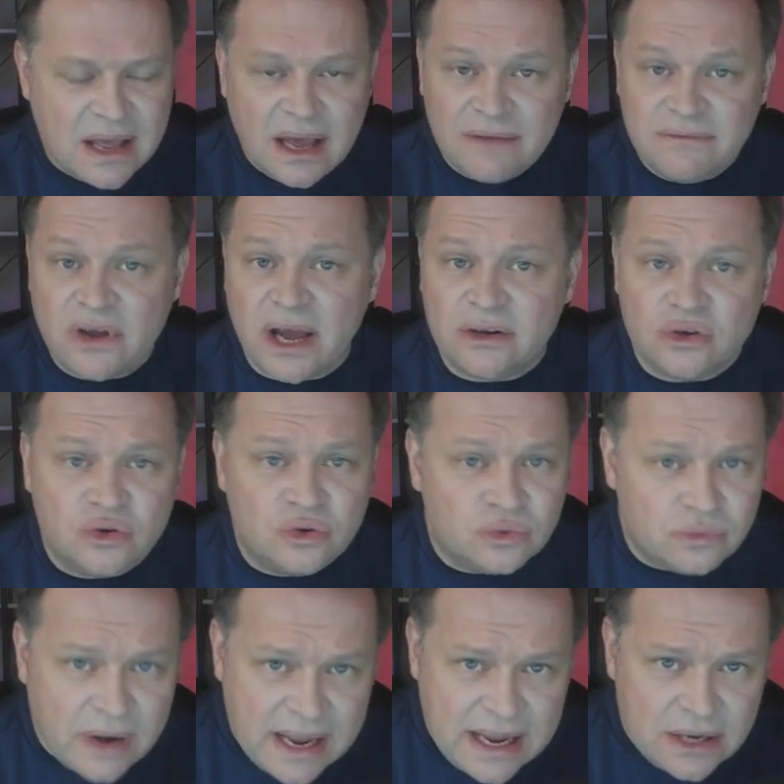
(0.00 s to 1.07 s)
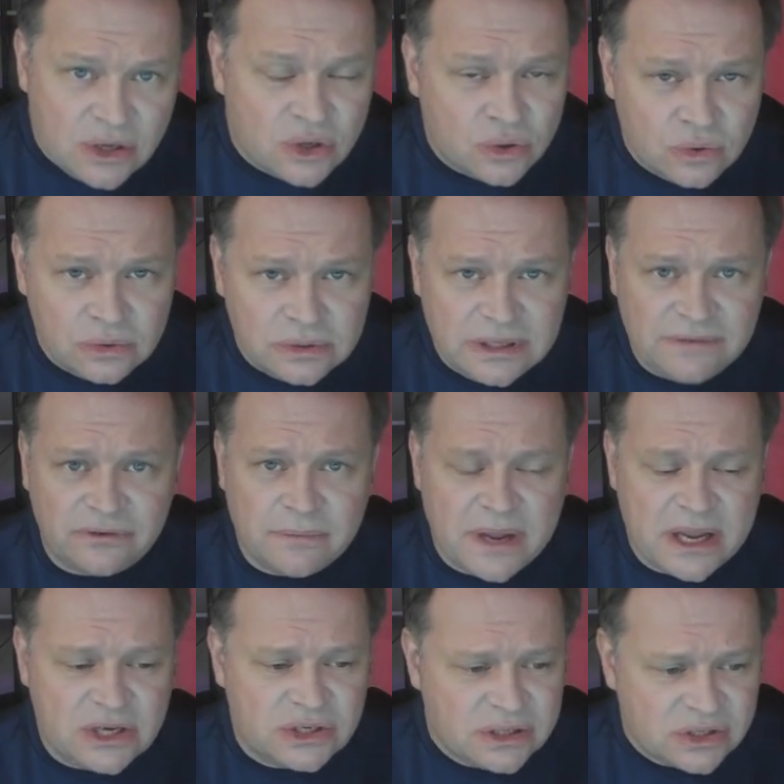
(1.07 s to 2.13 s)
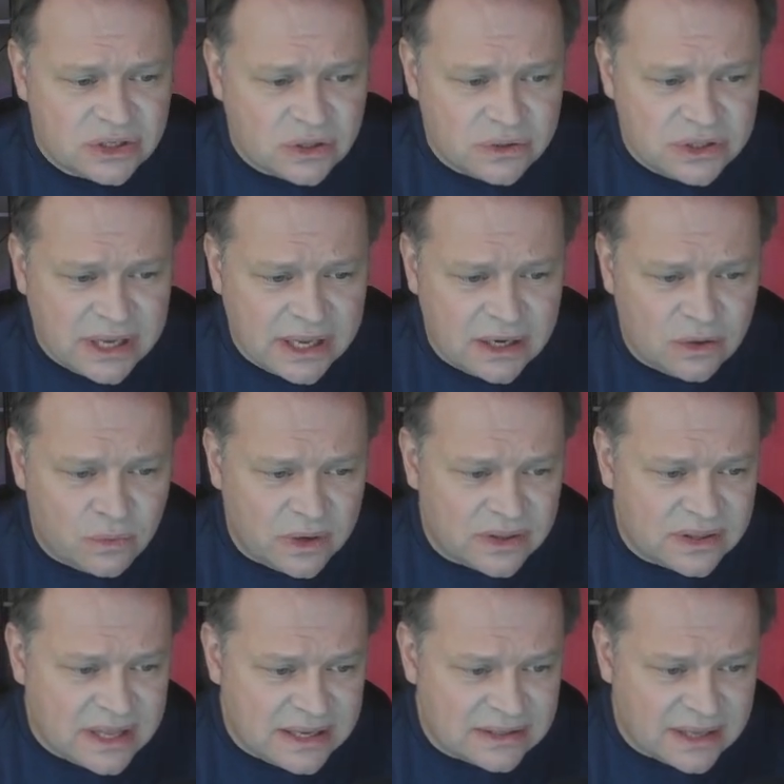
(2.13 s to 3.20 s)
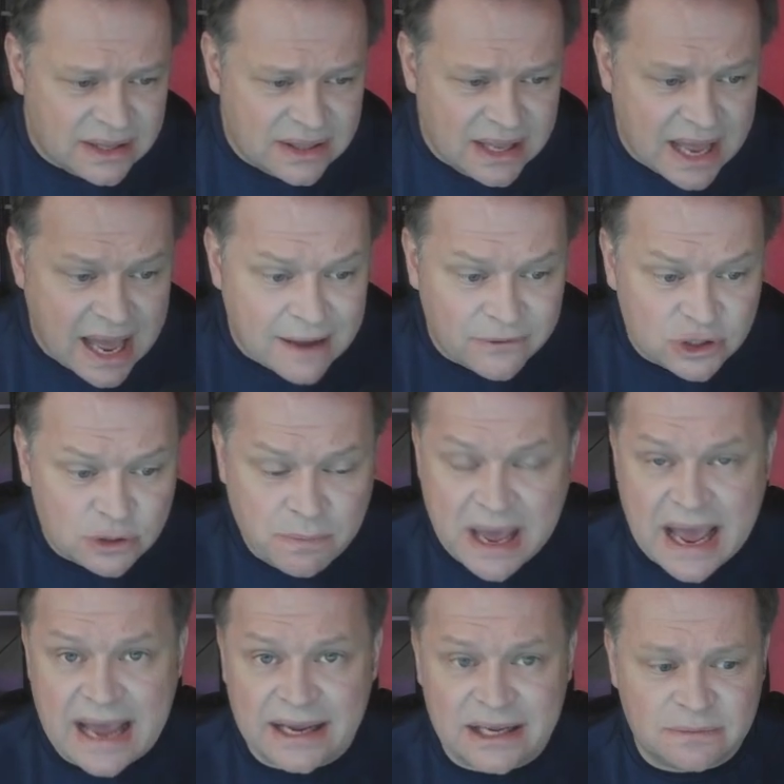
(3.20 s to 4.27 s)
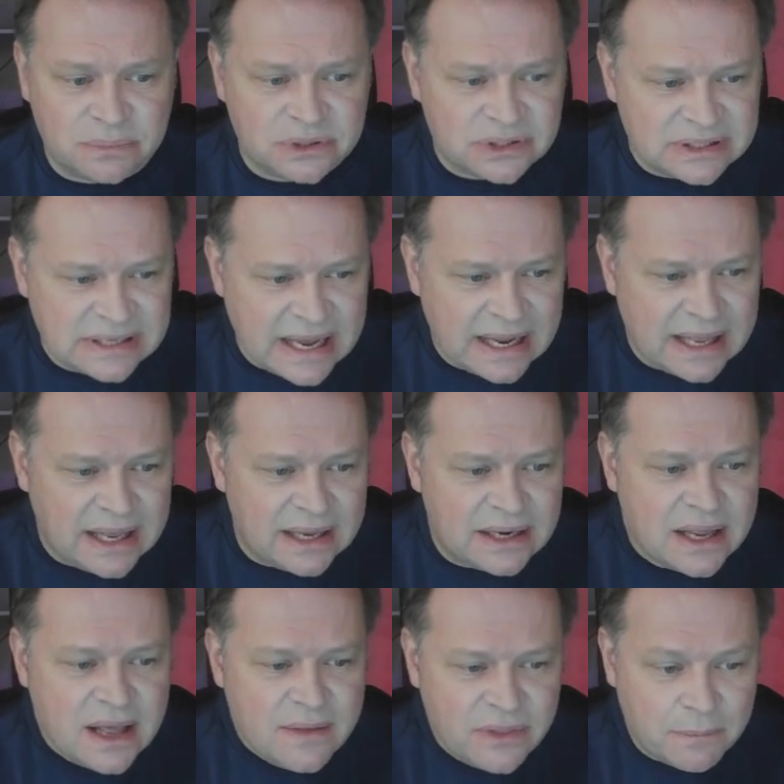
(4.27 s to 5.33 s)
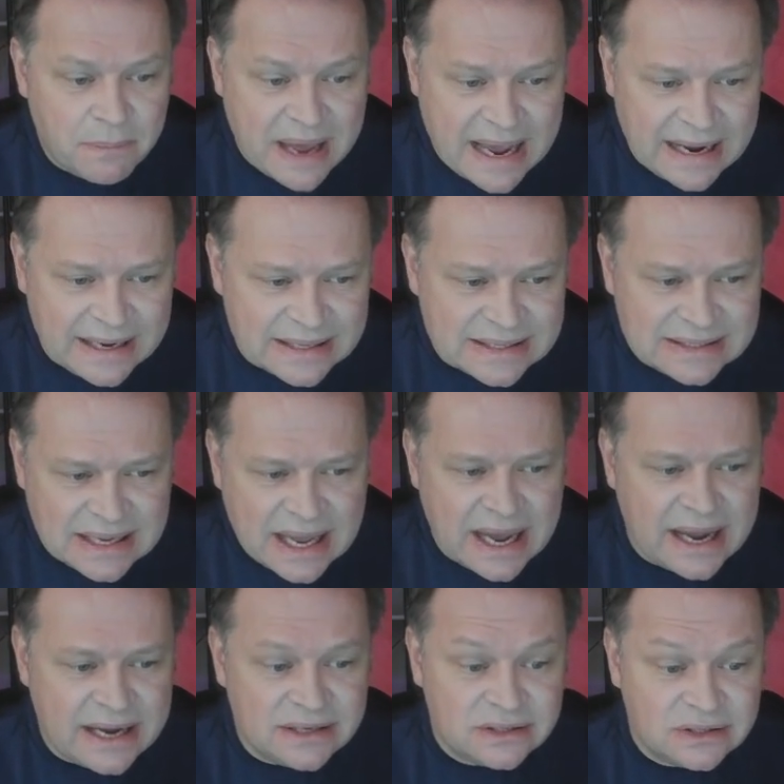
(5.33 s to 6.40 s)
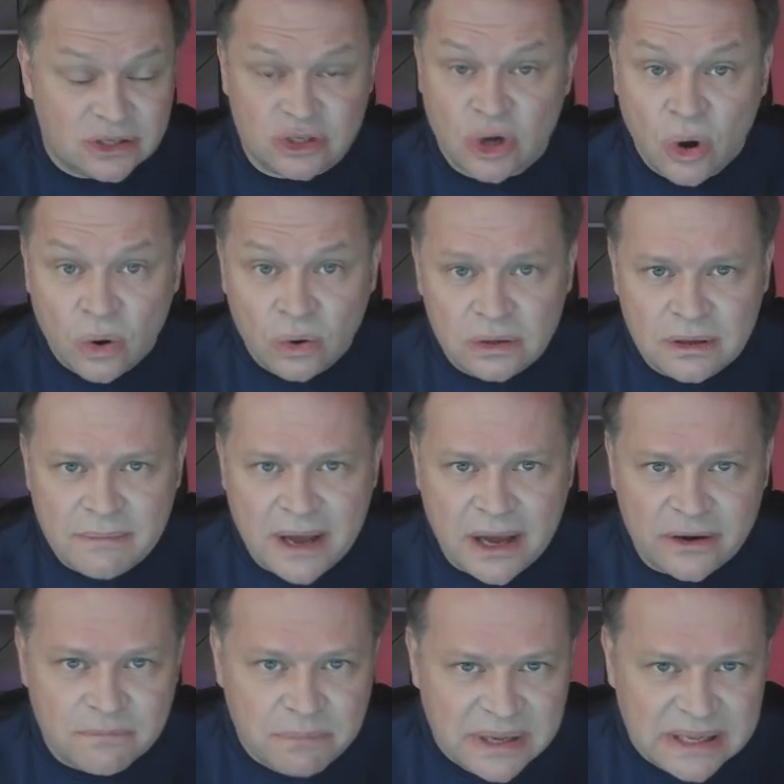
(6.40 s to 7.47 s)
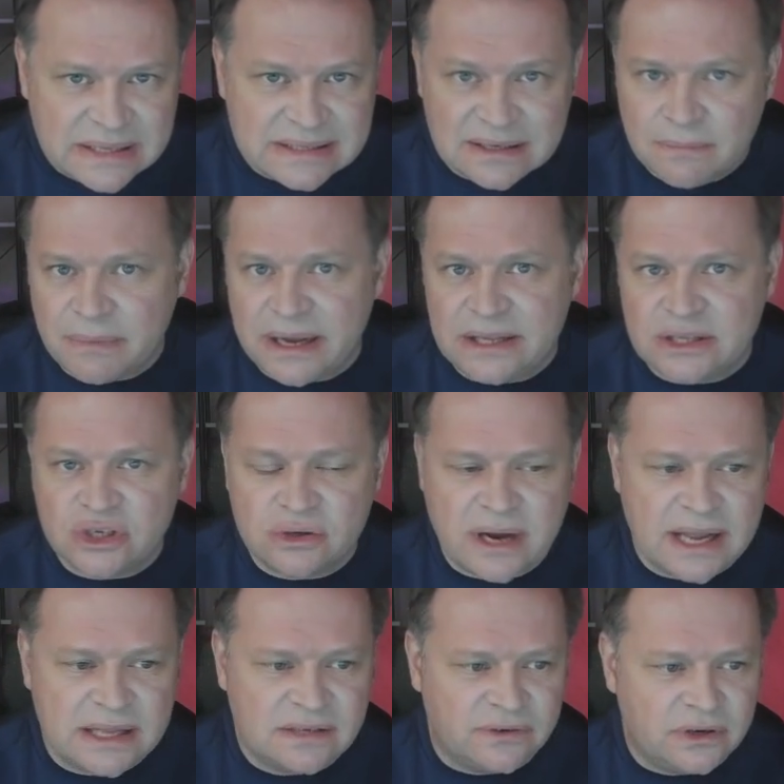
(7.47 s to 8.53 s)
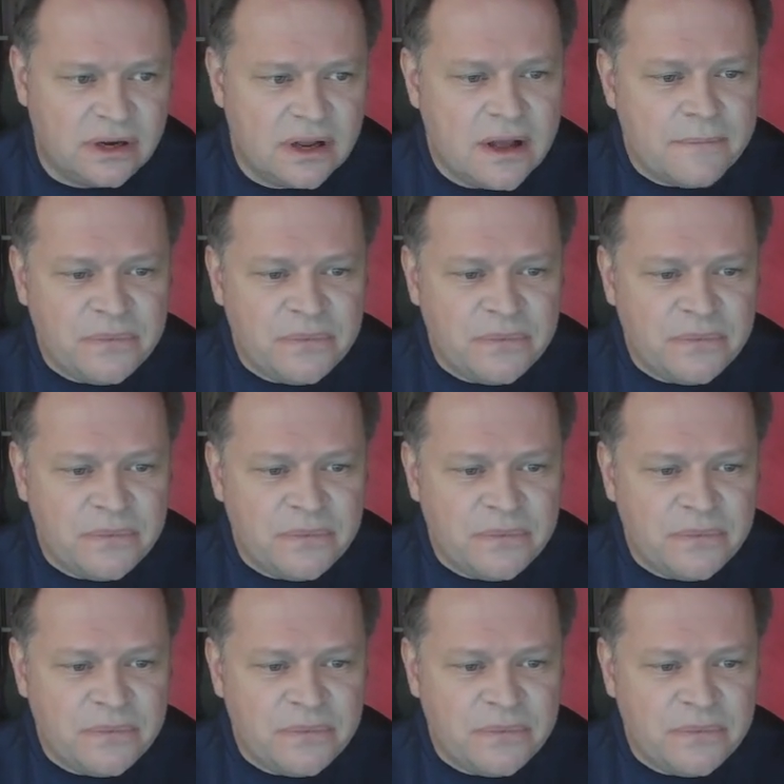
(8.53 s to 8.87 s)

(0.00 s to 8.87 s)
I've got great, cool information associated with things like the average packet per second, the packet size, the total amount of bits and bytes transferred.